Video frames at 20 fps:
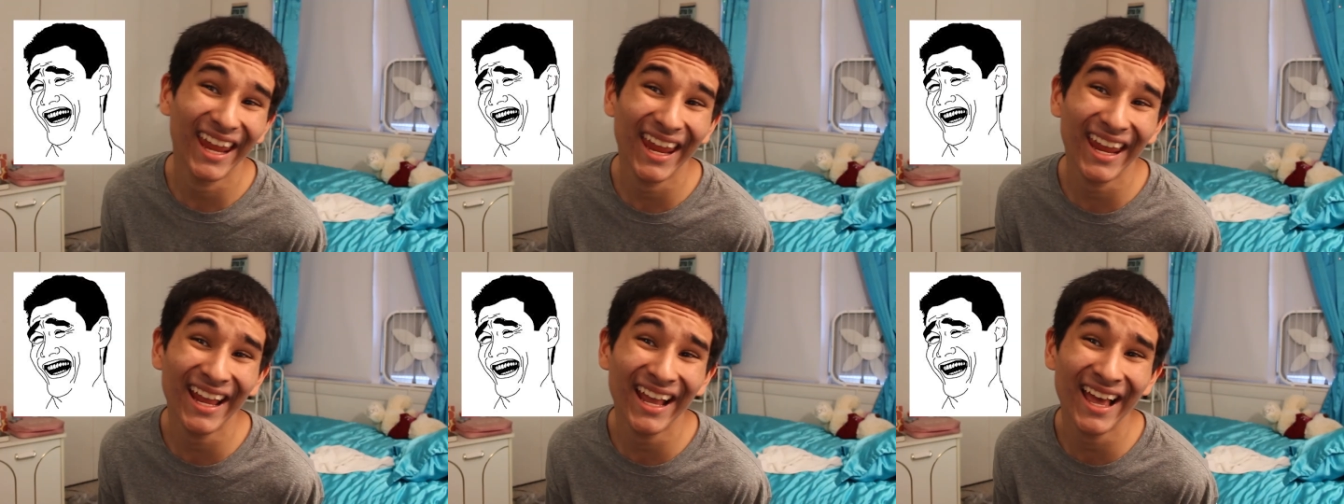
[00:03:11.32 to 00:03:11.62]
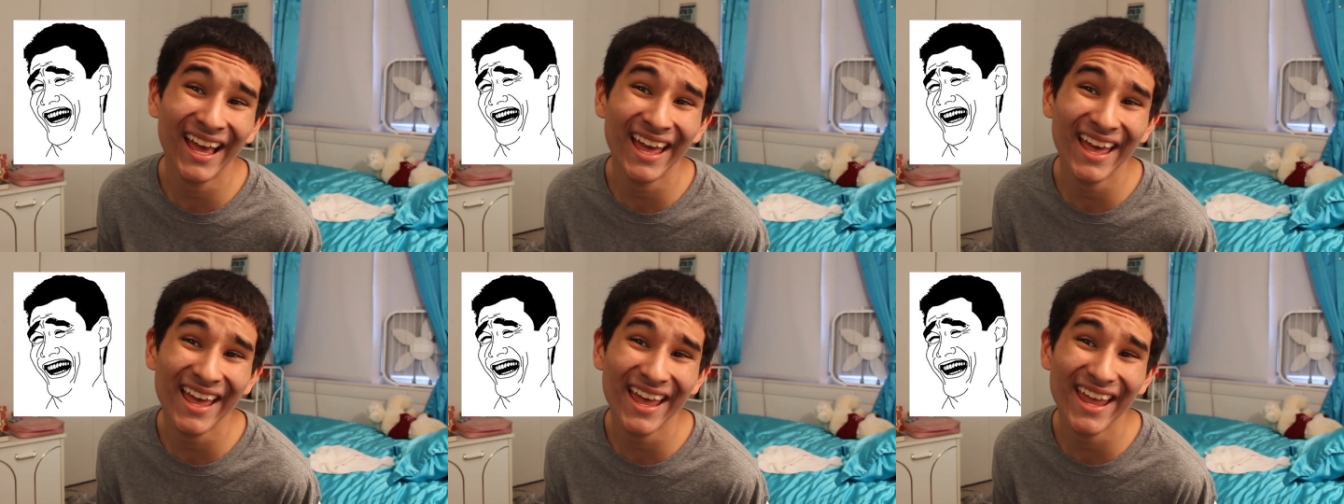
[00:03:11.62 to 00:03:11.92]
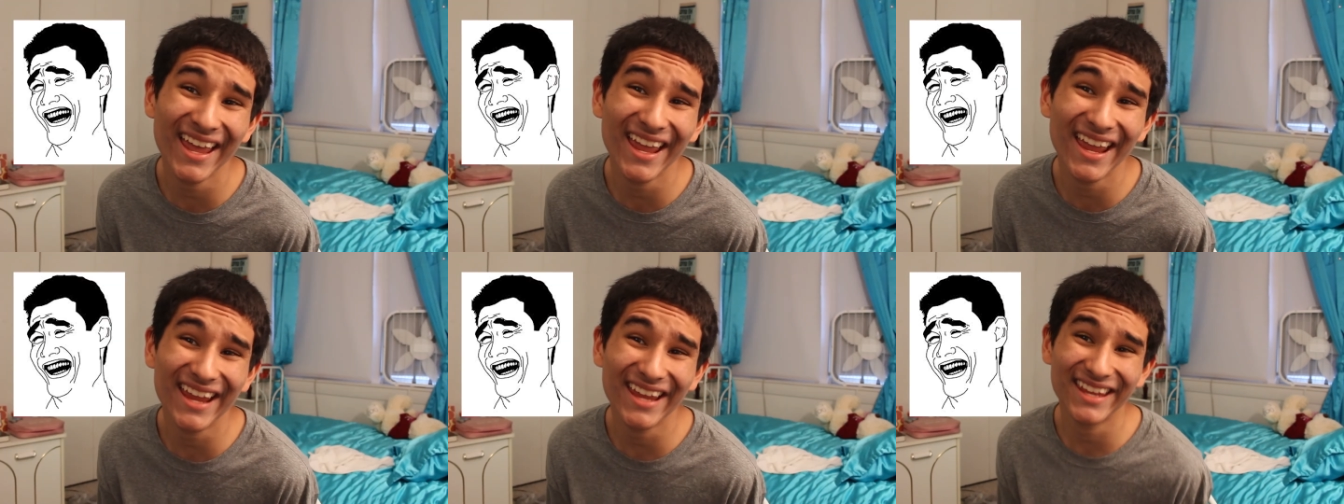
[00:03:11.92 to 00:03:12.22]
Hey
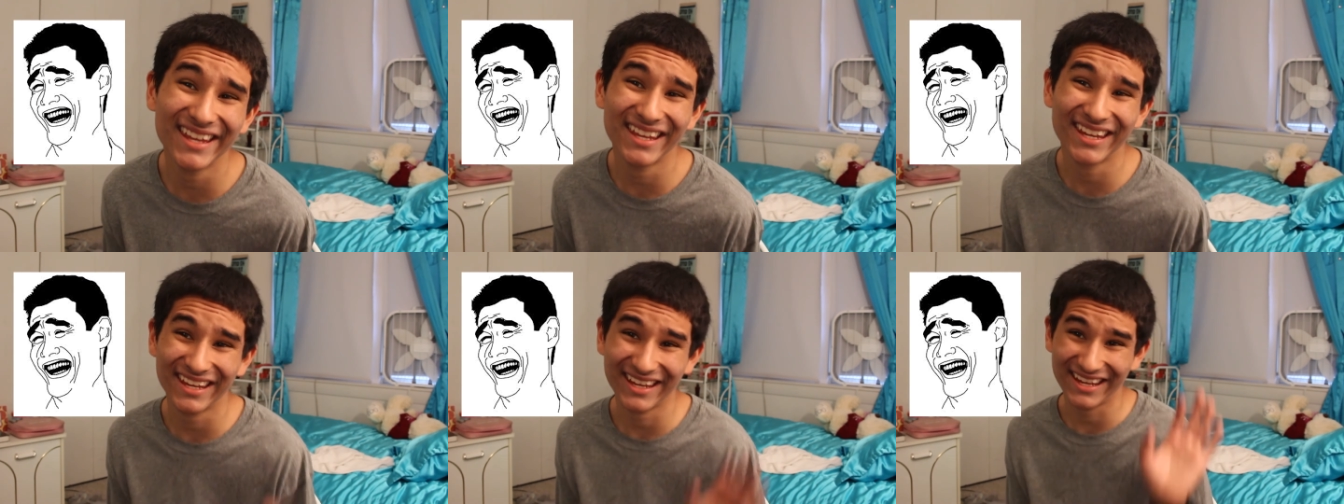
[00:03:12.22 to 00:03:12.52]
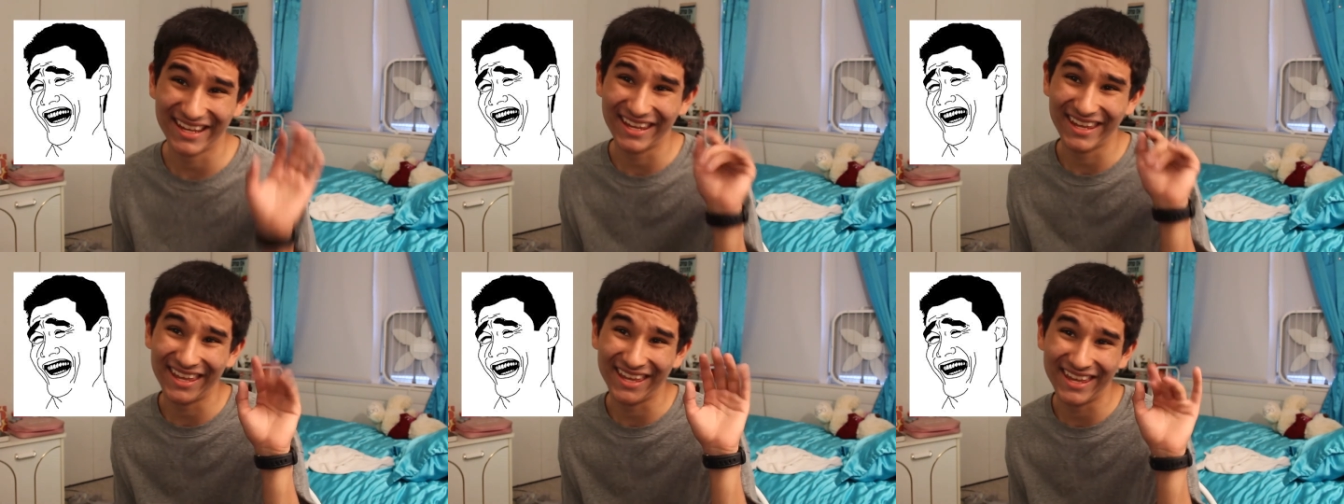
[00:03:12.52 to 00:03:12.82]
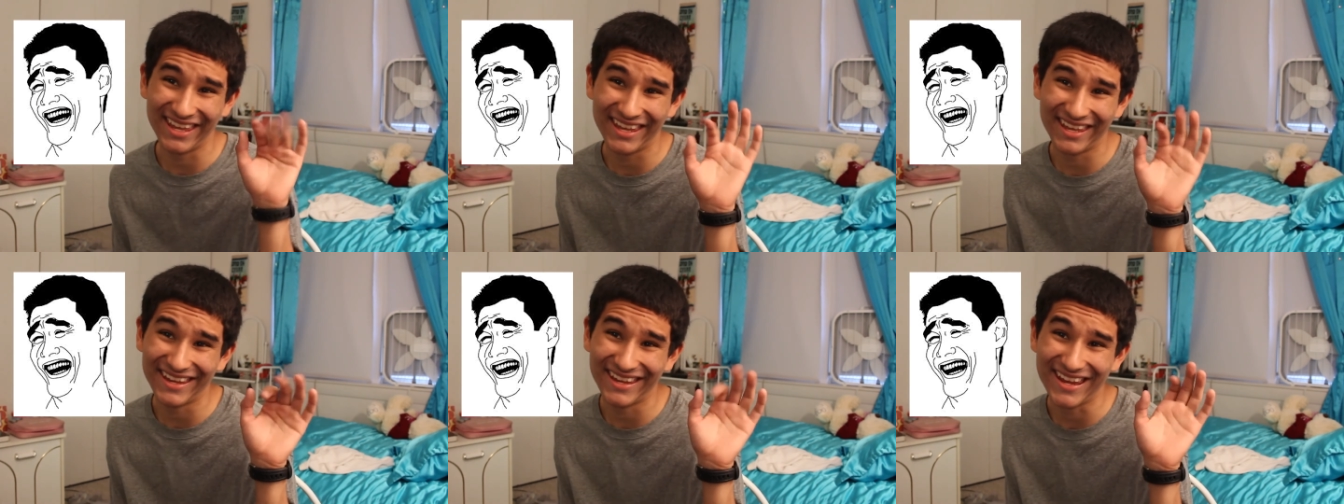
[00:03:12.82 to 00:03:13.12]
guys,
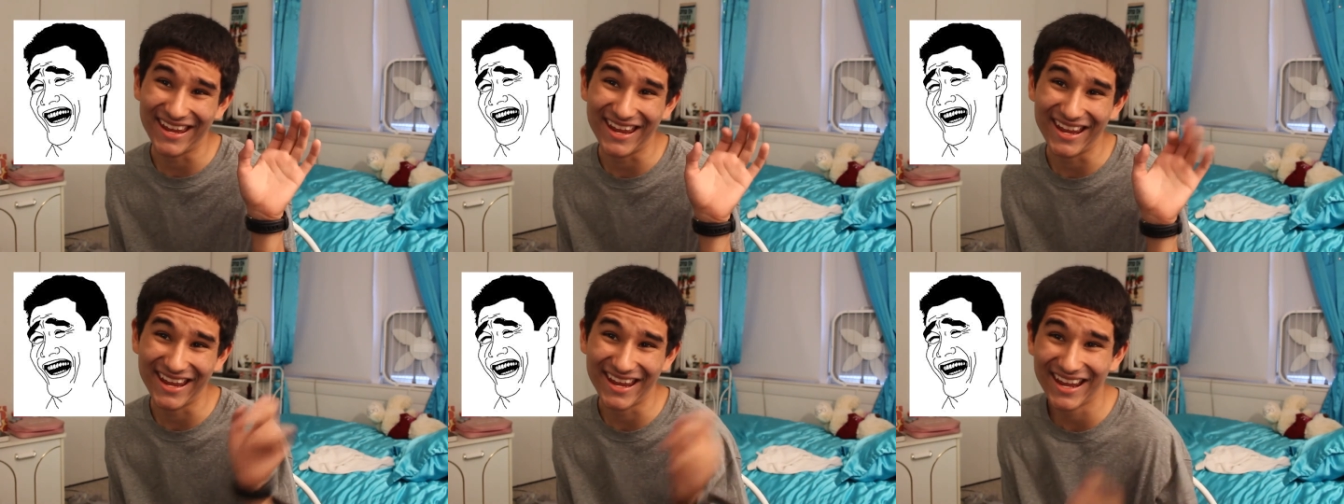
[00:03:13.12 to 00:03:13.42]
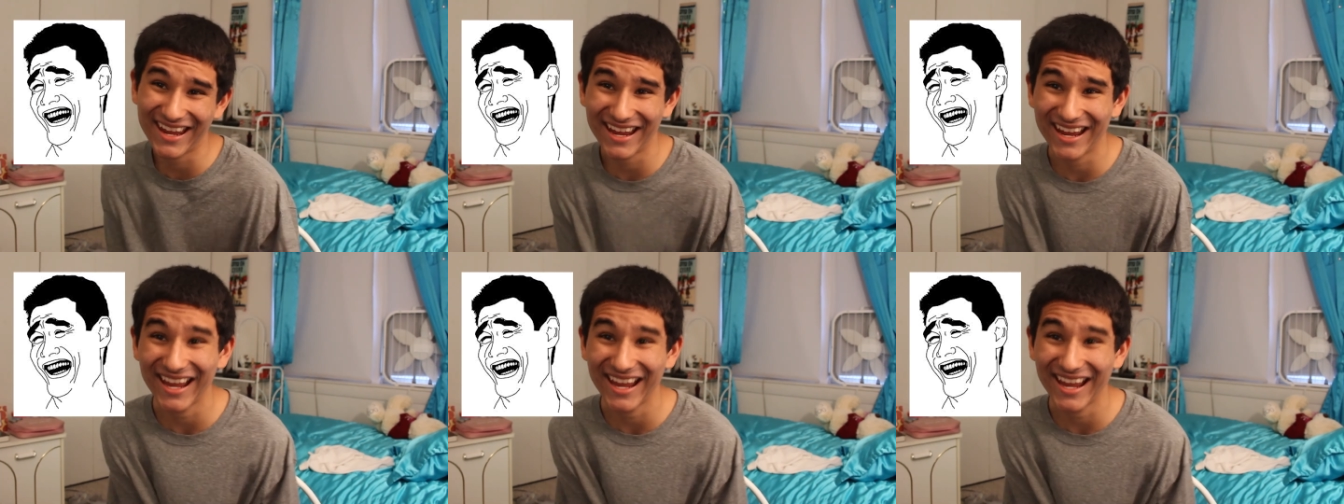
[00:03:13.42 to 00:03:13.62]
yeah.